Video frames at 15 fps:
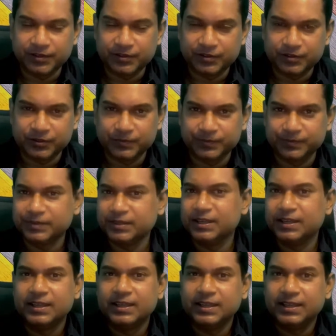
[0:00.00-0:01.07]
So,
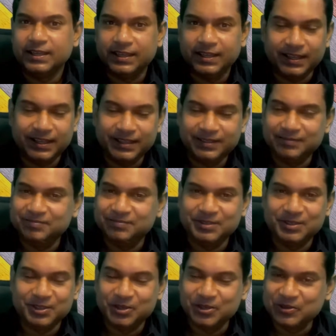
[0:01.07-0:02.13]
yeah,
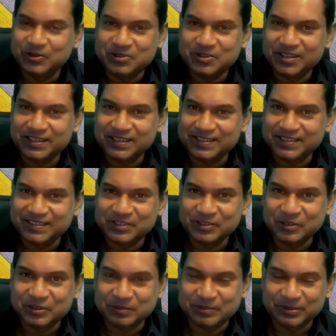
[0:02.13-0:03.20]
don't try this at
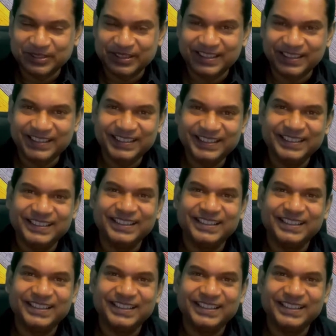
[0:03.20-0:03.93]
home, okay?